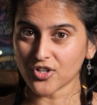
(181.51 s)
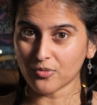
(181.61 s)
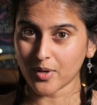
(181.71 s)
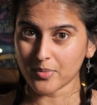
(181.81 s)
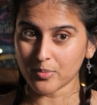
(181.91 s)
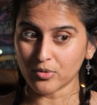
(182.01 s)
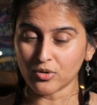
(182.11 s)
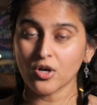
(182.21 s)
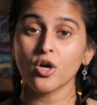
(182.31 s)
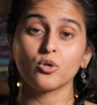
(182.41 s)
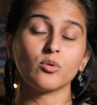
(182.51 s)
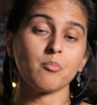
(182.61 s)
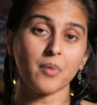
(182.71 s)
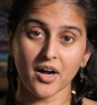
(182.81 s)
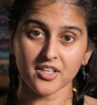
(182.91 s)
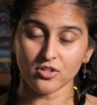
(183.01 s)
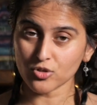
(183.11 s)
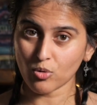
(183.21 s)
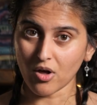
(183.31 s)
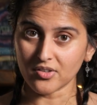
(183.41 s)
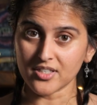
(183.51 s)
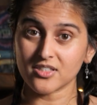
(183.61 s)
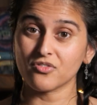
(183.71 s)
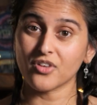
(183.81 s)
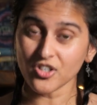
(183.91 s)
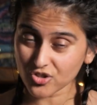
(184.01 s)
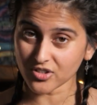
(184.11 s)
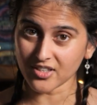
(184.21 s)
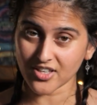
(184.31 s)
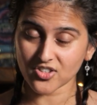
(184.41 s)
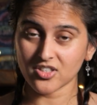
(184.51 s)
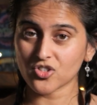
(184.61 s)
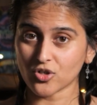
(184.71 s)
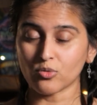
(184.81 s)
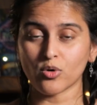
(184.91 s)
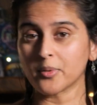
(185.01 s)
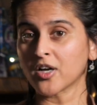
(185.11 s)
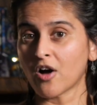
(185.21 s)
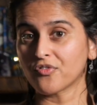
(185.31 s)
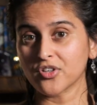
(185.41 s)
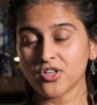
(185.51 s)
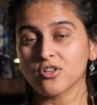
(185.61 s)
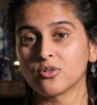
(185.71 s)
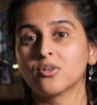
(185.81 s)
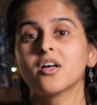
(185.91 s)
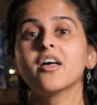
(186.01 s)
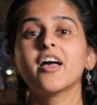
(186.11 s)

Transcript: yourself by people who embody those qualities, eventually that's going to start rubbing off on you.